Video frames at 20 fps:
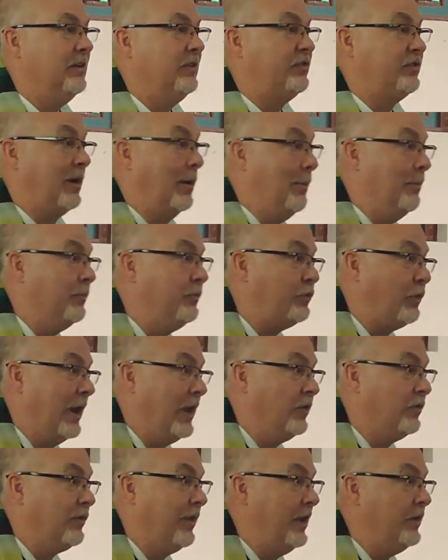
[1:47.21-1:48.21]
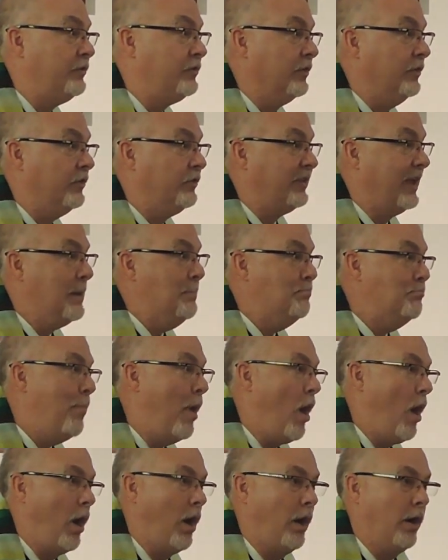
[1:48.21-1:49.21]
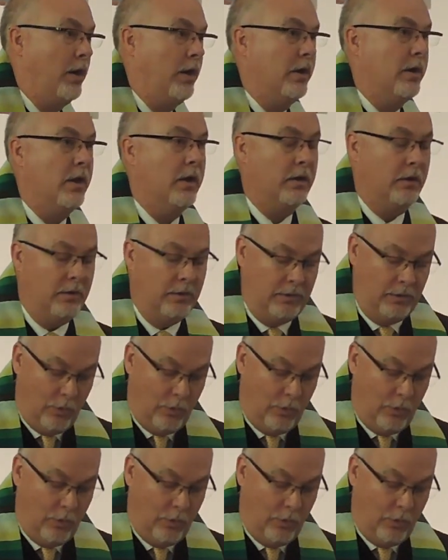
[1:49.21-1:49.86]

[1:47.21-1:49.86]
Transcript: Some translations say marred